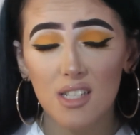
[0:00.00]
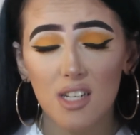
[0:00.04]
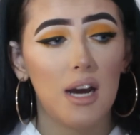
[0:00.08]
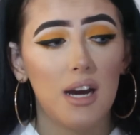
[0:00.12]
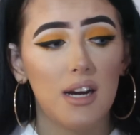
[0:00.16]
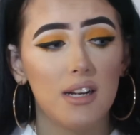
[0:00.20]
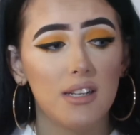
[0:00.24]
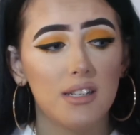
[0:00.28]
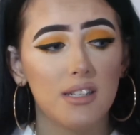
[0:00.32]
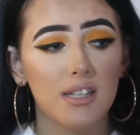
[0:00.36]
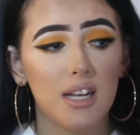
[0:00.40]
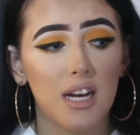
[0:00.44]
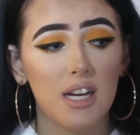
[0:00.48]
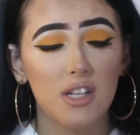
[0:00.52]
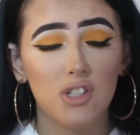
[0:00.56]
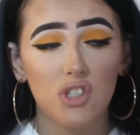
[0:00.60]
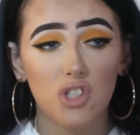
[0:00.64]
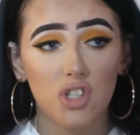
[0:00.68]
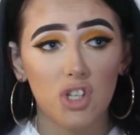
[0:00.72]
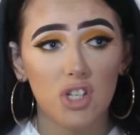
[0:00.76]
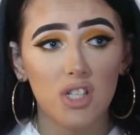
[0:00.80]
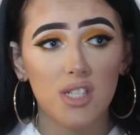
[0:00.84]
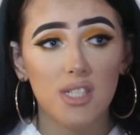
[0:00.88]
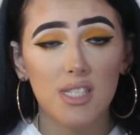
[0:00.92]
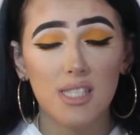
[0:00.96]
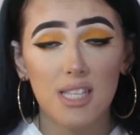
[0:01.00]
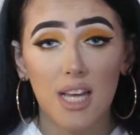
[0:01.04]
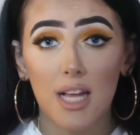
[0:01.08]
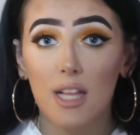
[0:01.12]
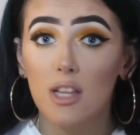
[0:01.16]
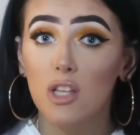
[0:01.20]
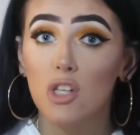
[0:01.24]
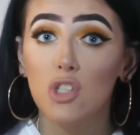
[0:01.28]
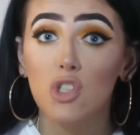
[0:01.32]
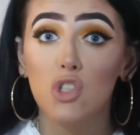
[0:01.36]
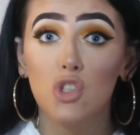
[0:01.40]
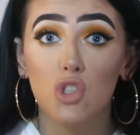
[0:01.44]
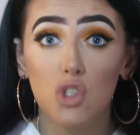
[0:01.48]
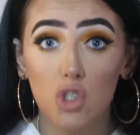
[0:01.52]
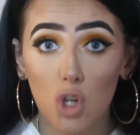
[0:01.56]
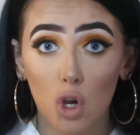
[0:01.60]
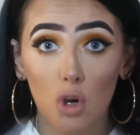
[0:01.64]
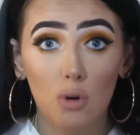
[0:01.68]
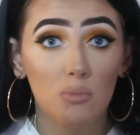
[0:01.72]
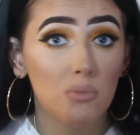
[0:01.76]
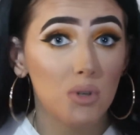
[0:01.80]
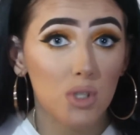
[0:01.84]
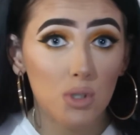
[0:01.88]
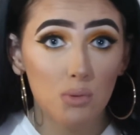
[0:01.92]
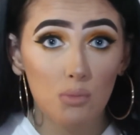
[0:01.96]
And I just think there's
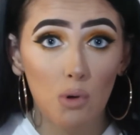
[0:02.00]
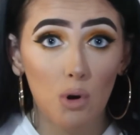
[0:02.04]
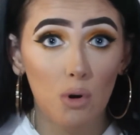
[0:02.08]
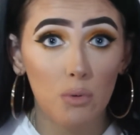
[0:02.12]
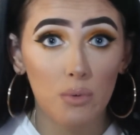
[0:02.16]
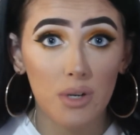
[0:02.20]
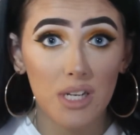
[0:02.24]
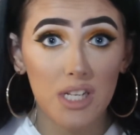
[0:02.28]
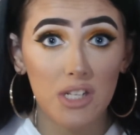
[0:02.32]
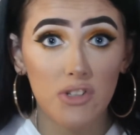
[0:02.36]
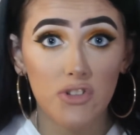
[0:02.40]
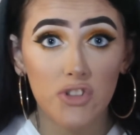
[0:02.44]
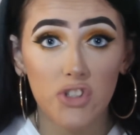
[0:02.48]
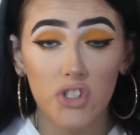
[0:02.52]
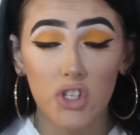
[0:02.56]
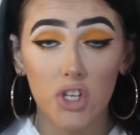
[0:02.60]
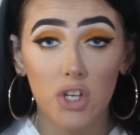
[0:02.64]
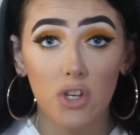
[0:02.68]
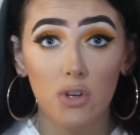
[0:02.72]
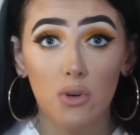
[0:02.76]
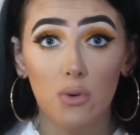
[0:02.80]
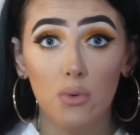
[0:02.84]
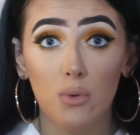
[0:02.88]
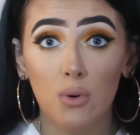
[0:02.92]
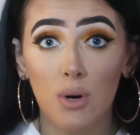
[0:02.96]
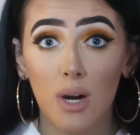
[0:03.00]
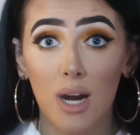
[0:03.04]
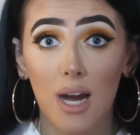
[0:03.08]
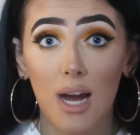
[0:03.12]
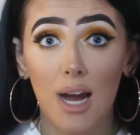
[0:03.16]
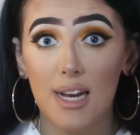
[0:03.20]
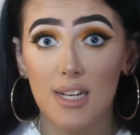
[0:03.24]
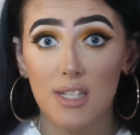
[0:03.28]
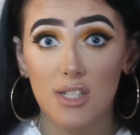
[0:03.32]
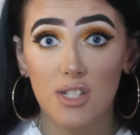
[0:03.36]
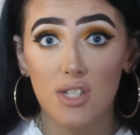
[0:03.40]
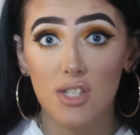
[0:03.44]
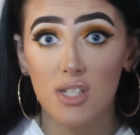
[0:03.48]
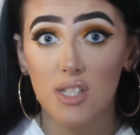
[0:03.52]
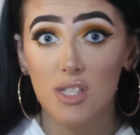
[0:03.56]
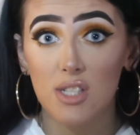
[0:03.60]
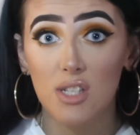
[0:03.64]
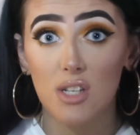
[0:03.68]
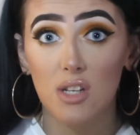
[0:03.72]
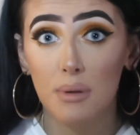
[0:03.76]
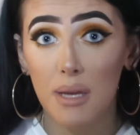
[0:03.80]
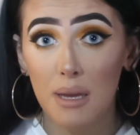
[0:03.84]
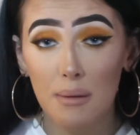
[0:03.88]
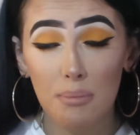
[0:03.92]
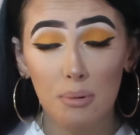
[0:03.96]
so much more we can do as
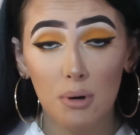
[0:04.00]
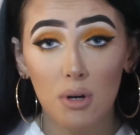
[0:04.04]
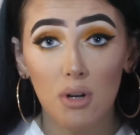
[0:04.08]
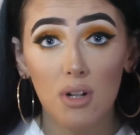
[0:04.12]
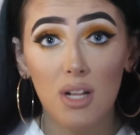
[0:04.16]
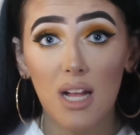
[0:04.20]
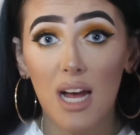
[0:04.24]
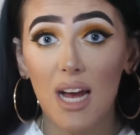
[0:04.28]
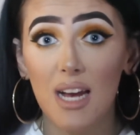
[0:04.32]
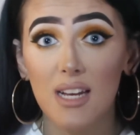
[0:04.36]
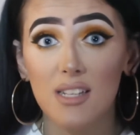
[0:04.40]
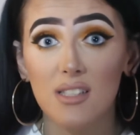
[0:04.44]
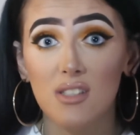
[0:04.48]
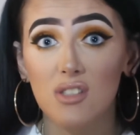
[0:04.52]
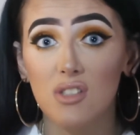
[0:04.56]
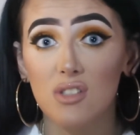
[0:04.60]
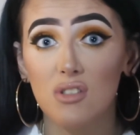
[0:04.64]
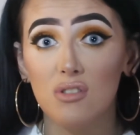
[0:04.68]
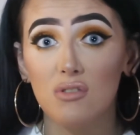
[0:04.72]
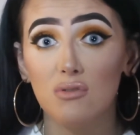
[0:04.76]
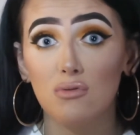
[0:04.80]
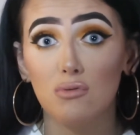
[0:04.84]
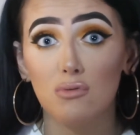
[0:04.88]
people, as